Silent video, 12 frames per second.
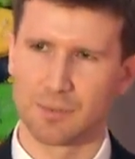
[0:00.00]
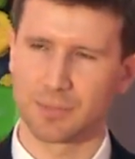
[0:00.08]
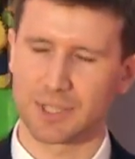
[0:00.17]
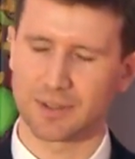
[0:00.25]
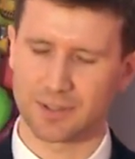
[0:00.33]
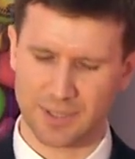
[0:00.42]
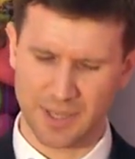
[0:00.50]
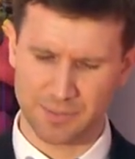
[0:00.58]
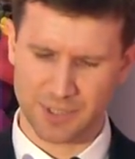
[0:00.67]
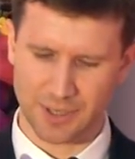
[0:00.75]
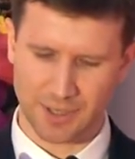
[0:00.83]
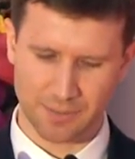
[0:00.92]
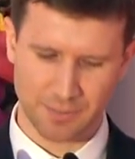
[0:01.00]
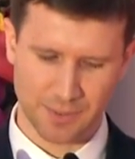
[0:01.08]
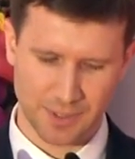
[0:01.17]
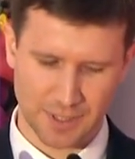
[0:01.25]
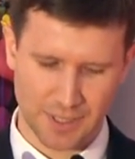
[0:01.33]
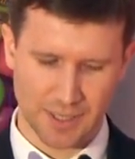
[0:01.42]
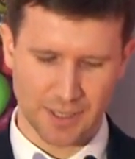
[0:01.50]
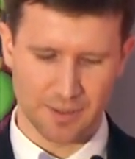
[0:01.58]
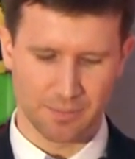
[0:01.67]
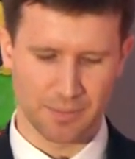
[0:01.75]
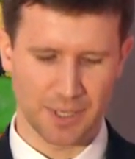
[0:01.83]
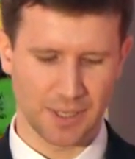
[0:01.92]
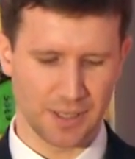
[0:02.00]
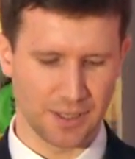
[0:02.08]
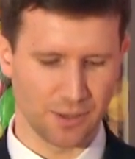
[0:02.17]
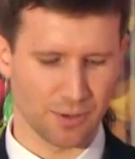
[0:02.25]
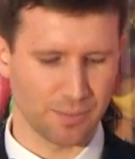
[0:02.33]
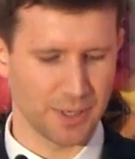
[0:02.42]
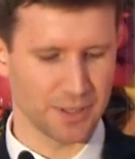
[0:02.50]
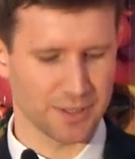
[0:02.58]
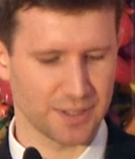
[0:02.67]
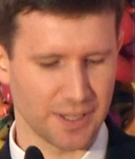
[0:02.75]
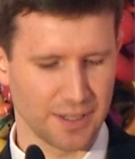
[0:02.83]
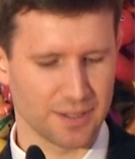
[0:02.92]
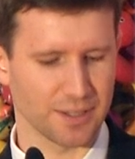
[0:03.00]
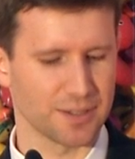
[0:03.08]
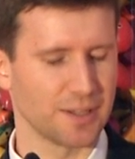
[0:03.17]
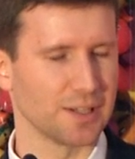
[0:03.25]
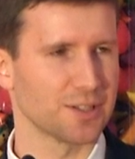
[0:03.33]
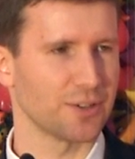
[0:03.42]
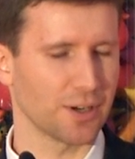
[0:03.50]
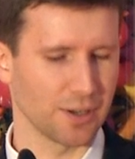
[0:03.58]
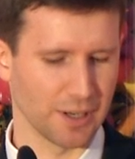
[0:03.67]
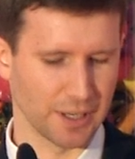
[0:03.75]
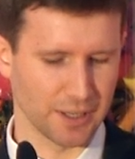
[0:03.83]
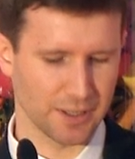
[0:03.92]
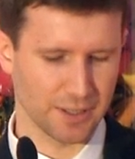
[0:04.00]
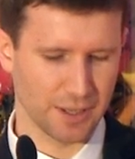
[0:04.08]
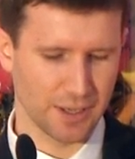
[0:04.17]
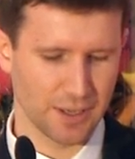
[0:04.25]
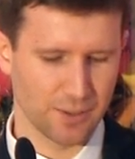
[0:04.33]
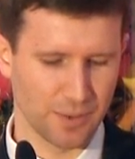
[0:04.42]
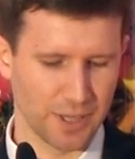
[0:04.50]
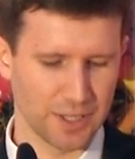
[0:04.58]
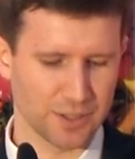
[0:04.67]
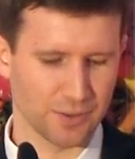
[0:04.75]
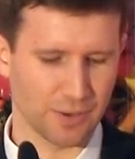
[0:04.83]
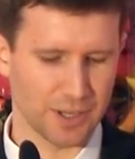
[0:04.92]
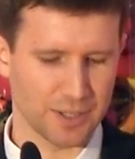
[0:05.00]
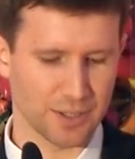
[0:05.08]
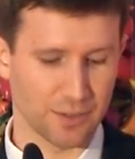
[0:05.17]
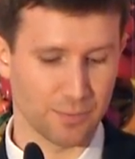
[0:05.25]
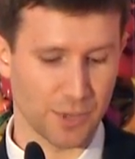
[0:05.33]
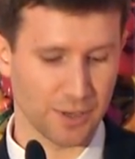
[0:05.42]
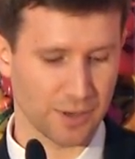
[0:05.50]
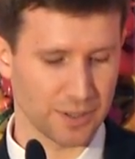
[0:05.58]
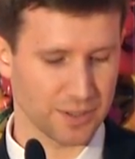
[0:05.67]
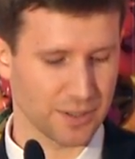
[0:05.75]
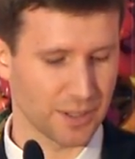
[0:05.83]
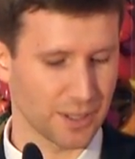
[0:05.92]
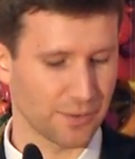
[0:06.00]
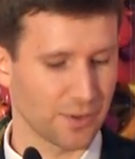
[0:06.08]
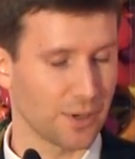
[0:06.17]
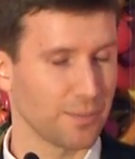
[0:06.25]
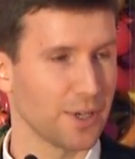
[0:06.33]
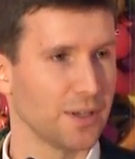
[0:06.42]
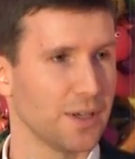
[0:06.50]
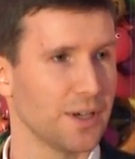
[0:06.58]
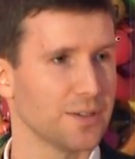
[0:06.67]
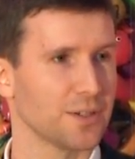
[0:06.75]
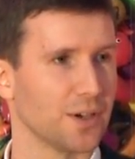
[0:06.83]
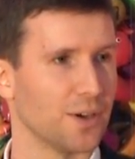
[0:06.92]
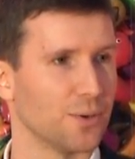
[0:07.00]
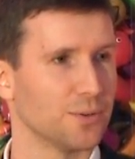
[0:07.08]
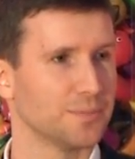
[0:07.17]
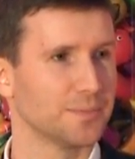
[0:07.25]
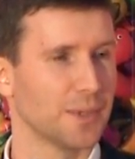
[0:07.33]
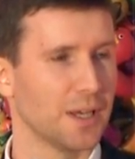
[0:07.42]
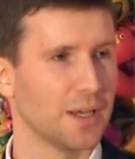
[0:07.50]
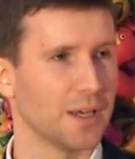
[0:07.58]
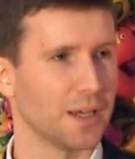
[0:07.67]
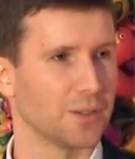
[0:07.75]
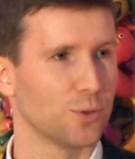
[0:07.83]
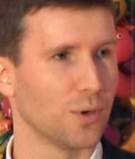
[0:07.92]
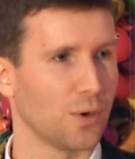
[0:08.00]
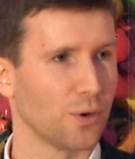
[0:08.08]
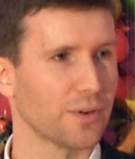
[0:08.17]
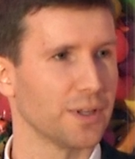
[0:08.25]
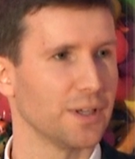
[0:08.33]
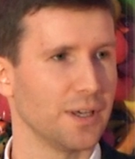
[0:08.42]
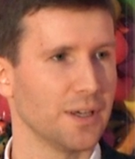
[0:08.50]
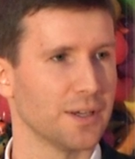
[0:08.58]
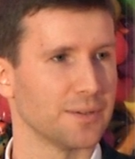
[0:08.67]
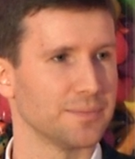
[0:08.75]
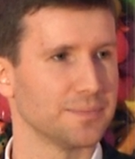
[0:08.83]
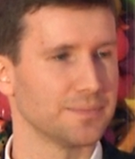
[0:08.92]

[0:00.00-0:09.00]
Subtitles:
But at the same time, many European states are still struggling with the integration of migrants that have come here years ago and who are already here.